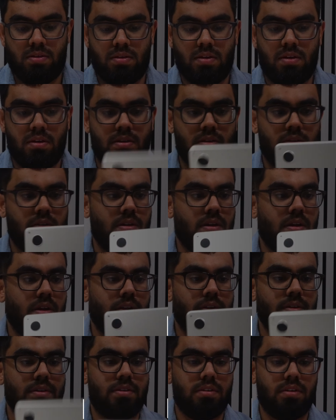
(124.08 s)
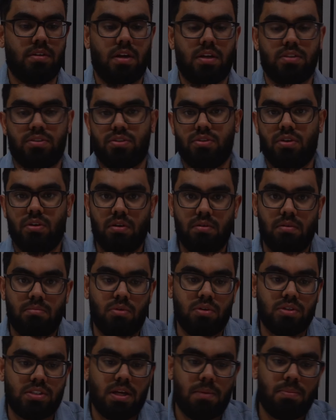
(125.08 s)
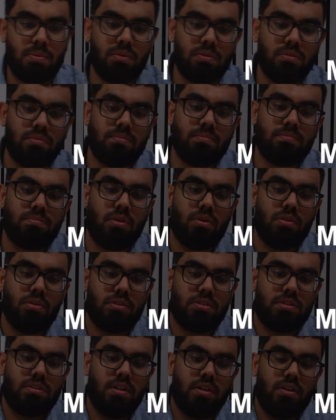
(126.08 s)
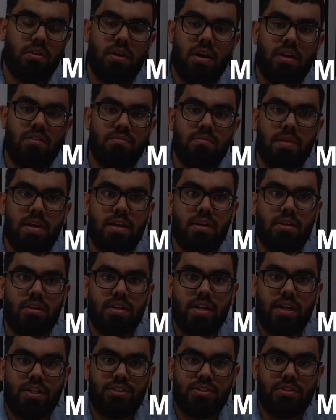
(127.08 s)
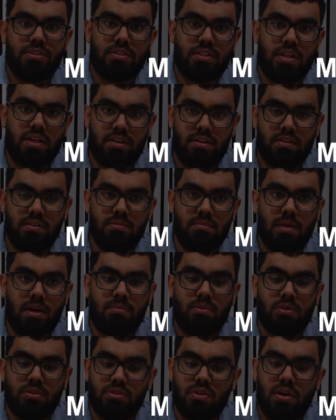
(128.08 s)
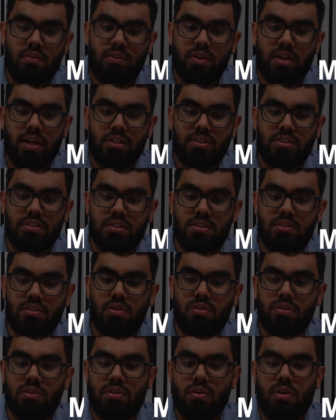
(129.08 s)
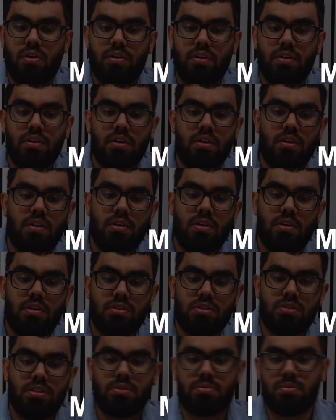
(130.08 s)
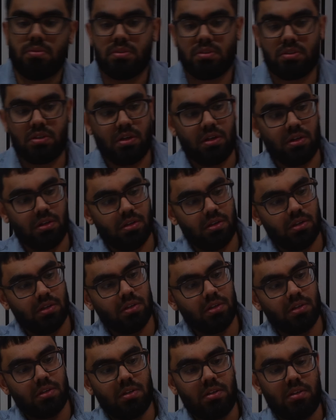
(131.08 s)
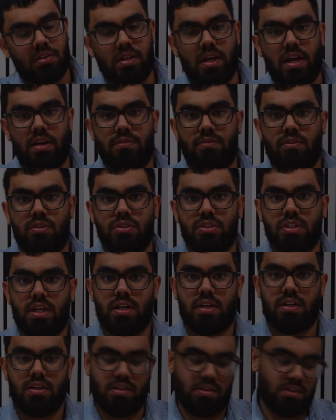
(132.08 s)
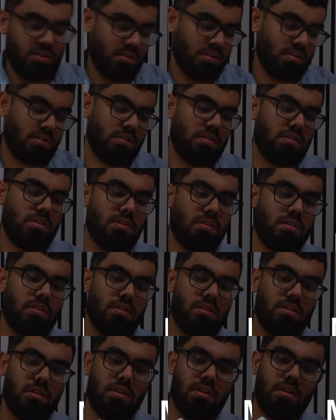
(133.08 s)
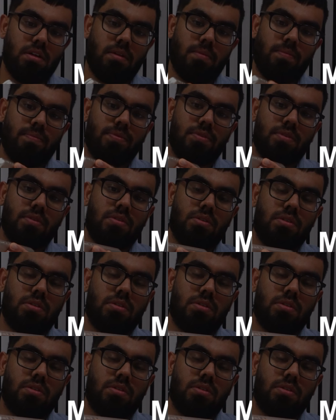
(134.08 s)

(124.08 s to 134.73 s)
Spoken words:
Yeah, and as you know, most Apple products, they don't have many connections, like MacBooks don't have connections on the corner. So this one's got the headphone jack, 2